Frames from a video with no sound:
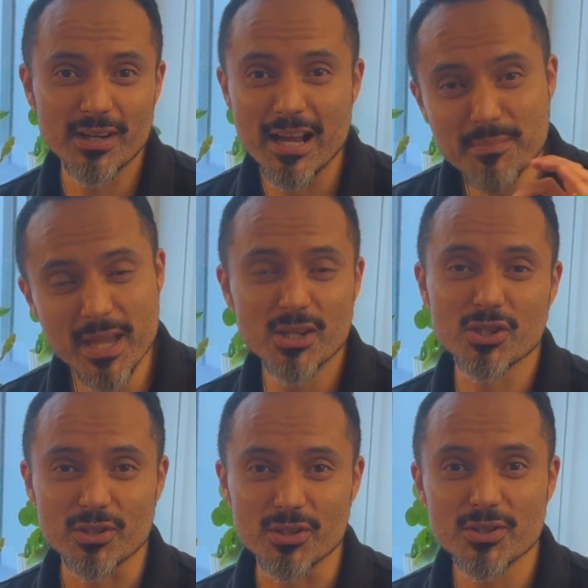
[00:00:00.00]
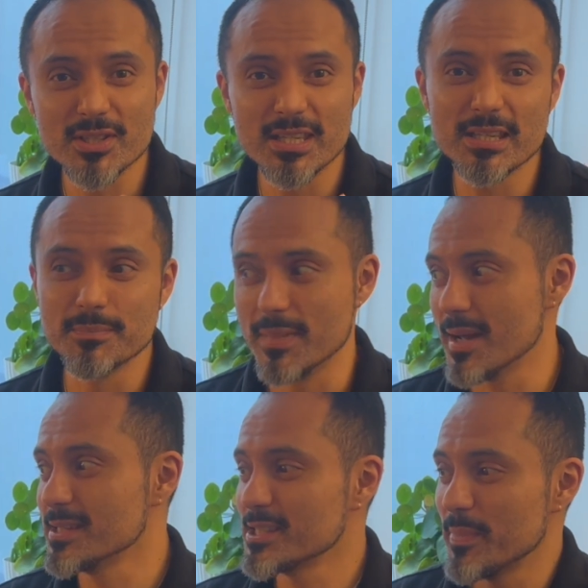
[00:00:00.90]
make sure to keep my
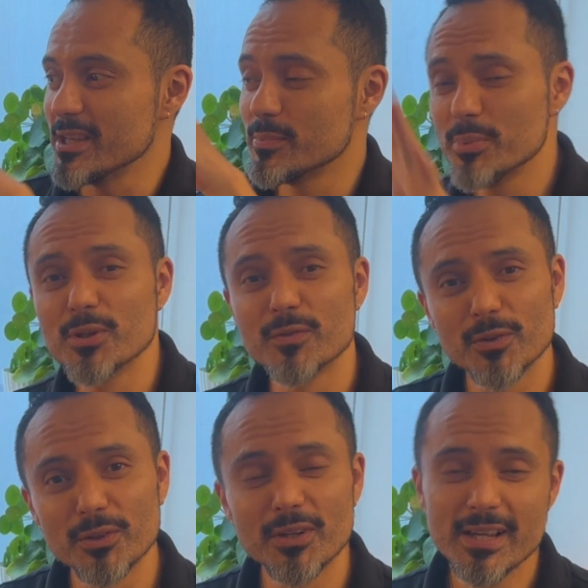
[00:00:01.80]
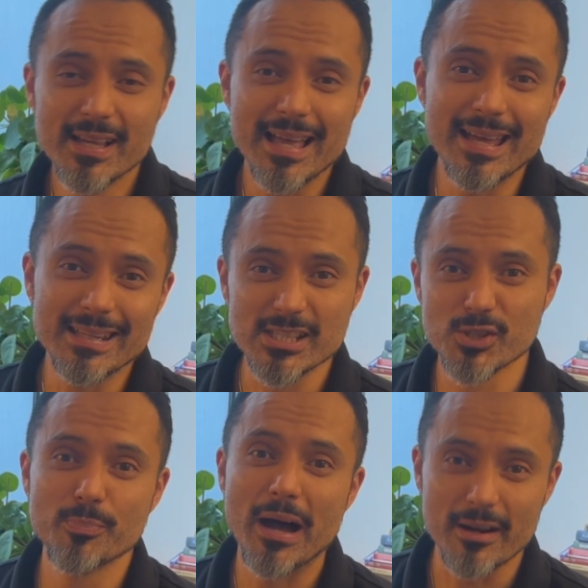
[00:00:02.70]
space beautiful and
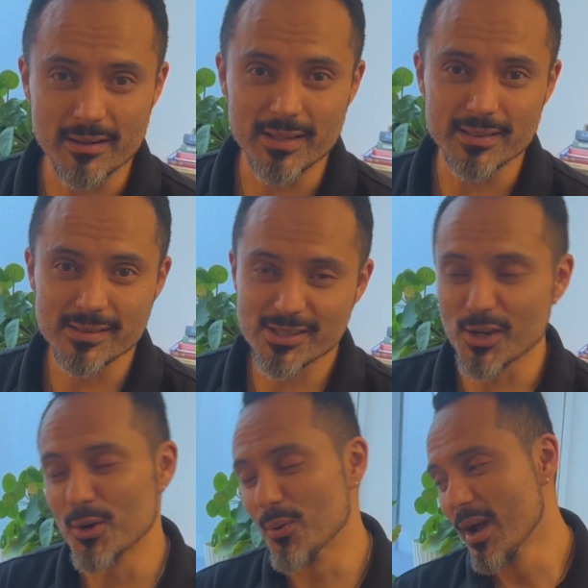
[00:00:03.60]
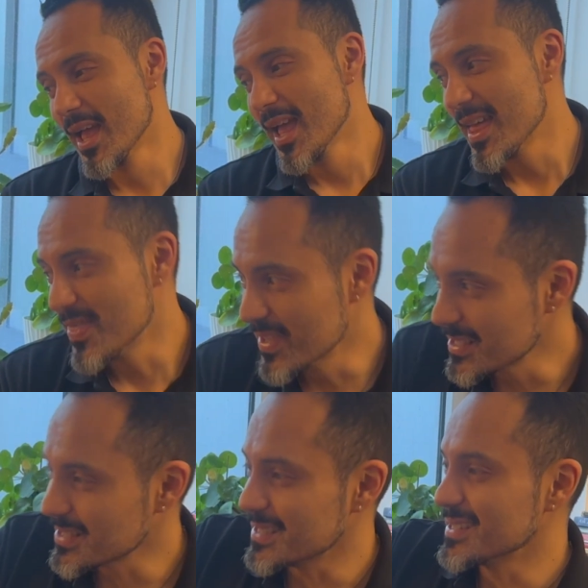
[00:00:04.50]
inspiring. So
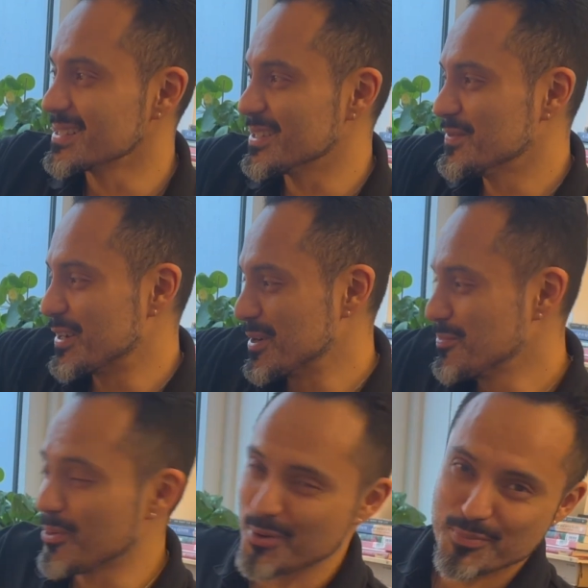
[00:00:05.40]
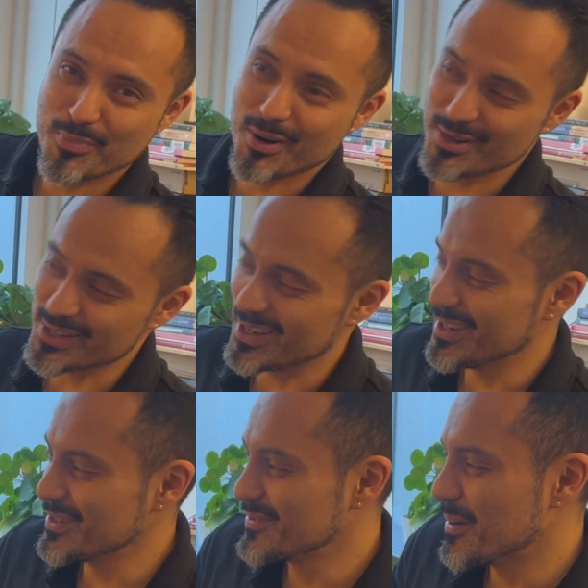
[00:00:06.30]
this is a very important part
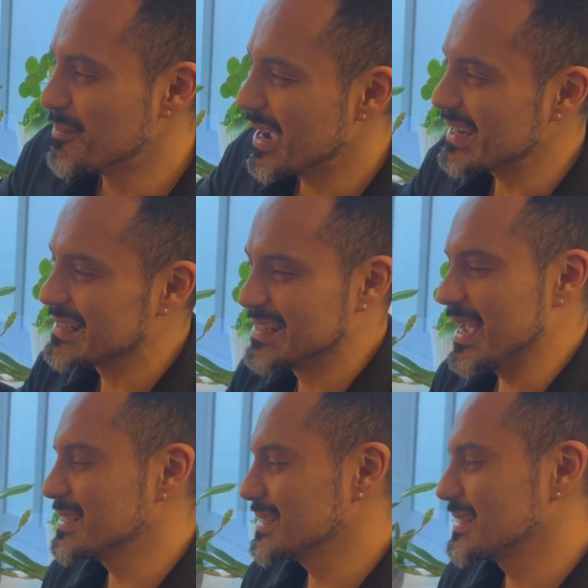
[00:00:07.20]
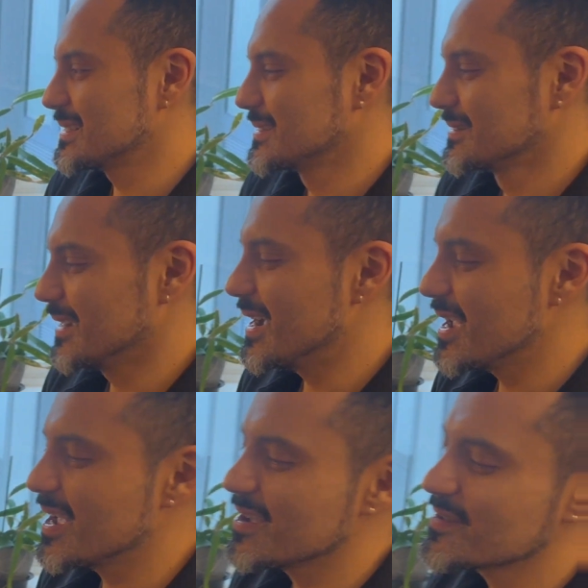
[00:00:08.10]
of my desk. I
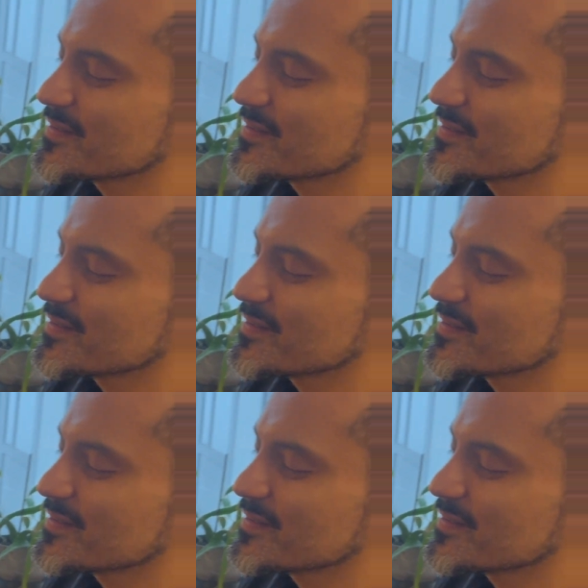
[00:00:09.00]
have